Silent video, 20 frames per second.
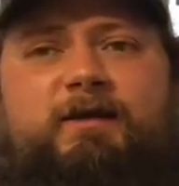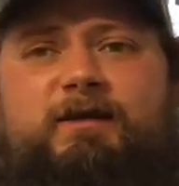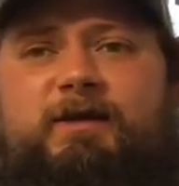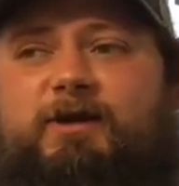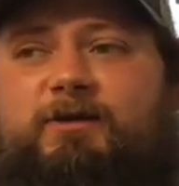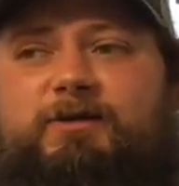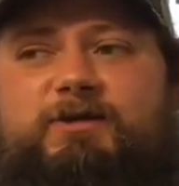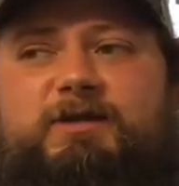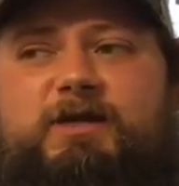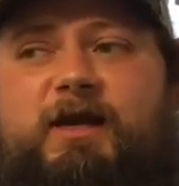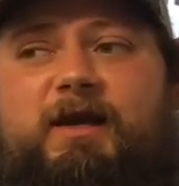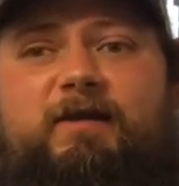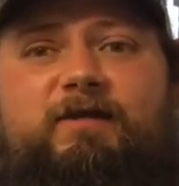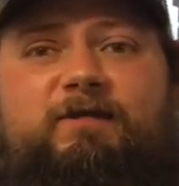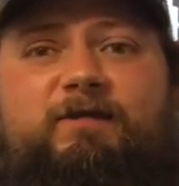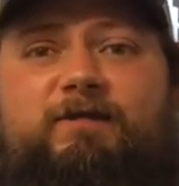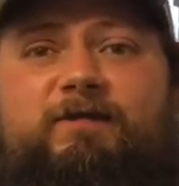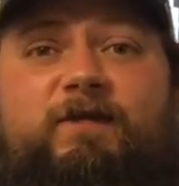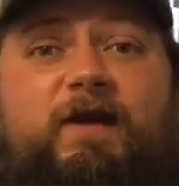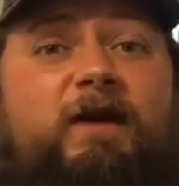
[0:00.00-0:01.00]
there was
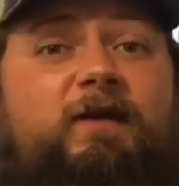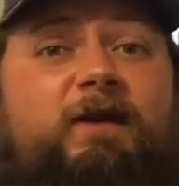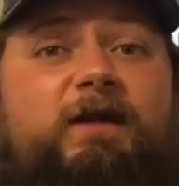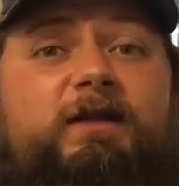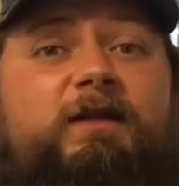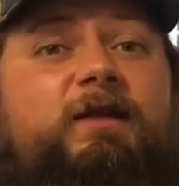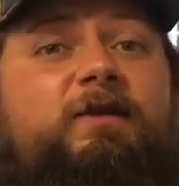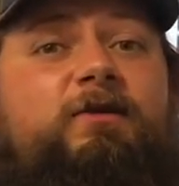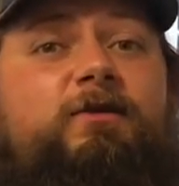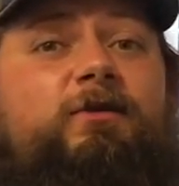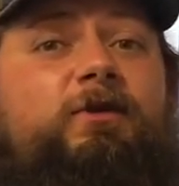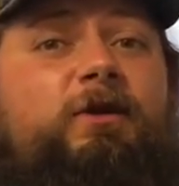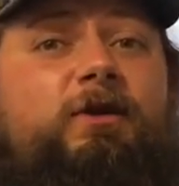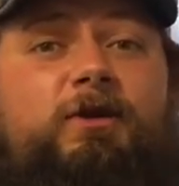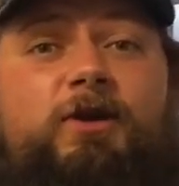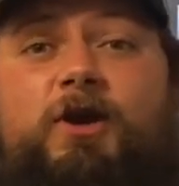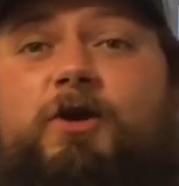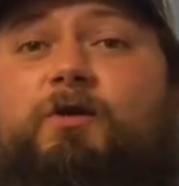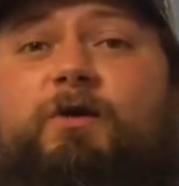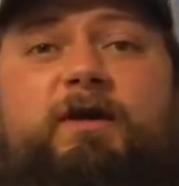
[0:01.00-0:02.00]
like very little to
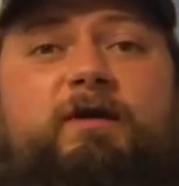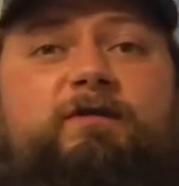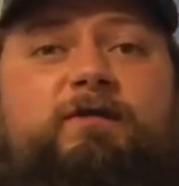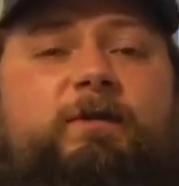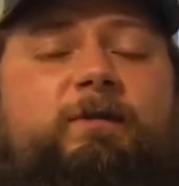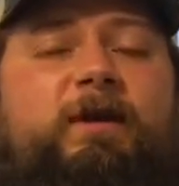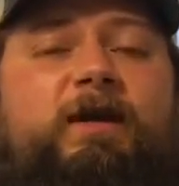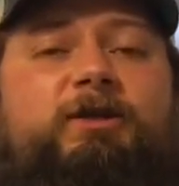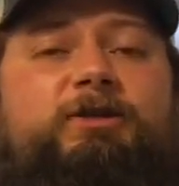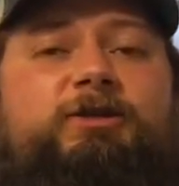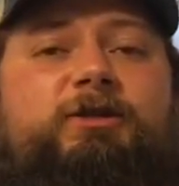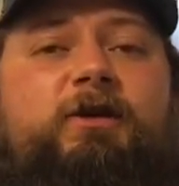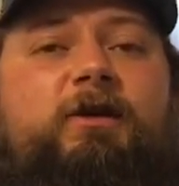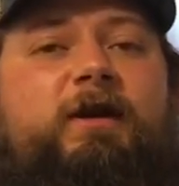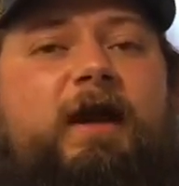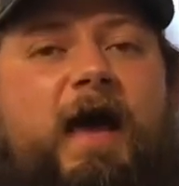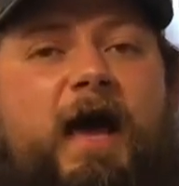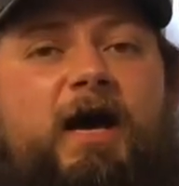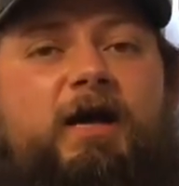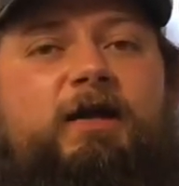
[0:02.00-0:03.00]
no information
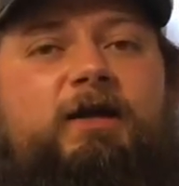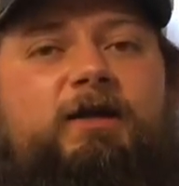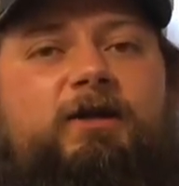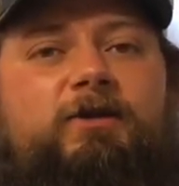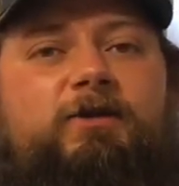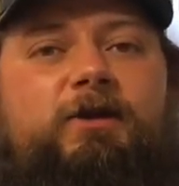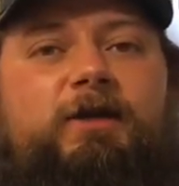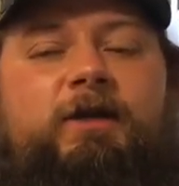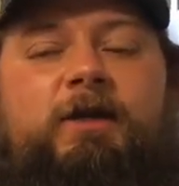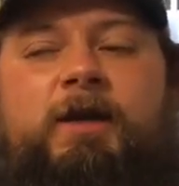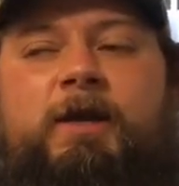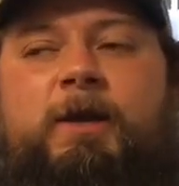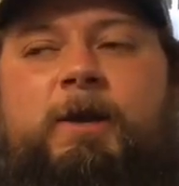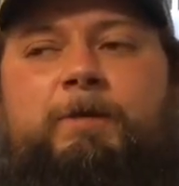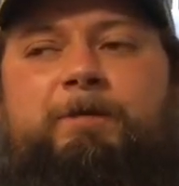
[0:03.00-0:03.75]
on how to do it.